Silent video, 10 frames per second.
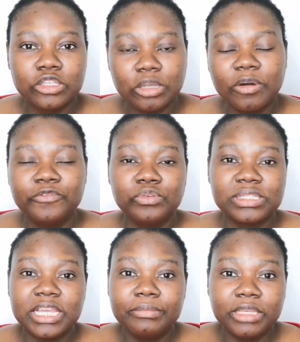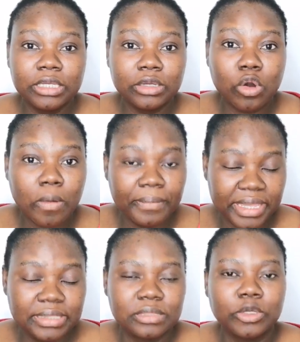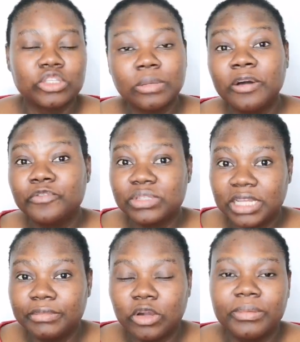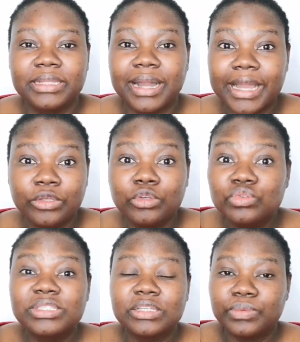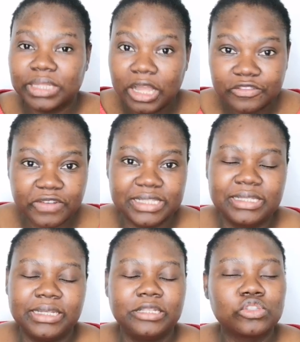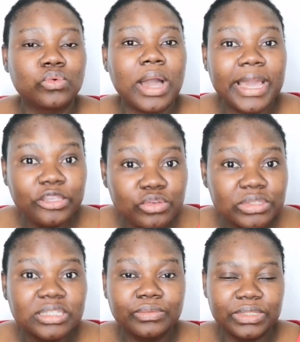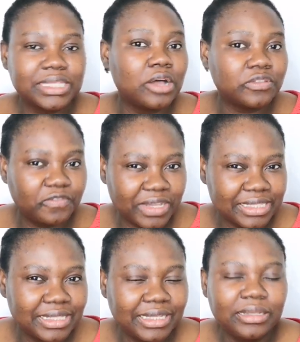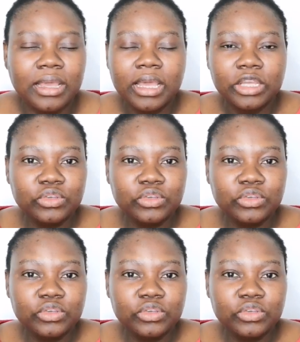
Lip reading: Some of you send me comments, because some of you send me comment that, can you use it without Vaseline? So I use it without Vaseline.